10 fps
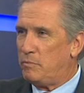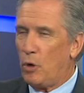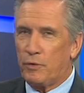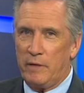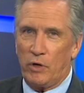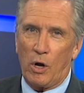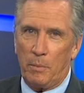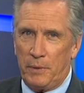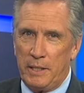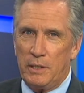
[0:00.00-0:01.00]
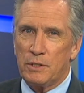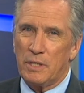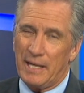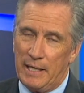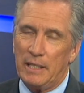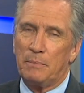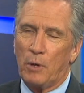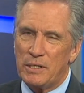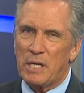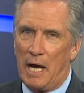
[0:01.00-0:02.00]
both given our opinions thinking that
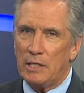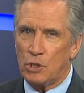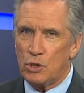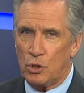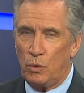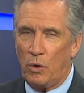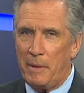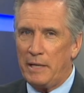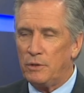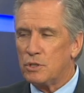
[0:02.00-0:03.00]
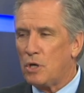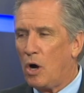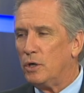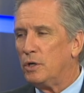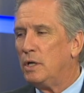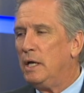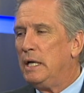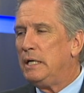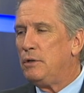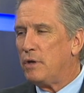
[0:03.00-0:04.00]
Prescott should remain the starter.
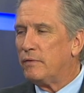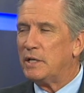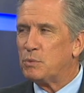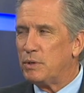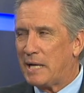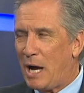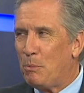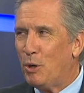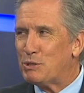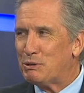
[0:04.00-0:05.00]
Do you think that's what the Cowboys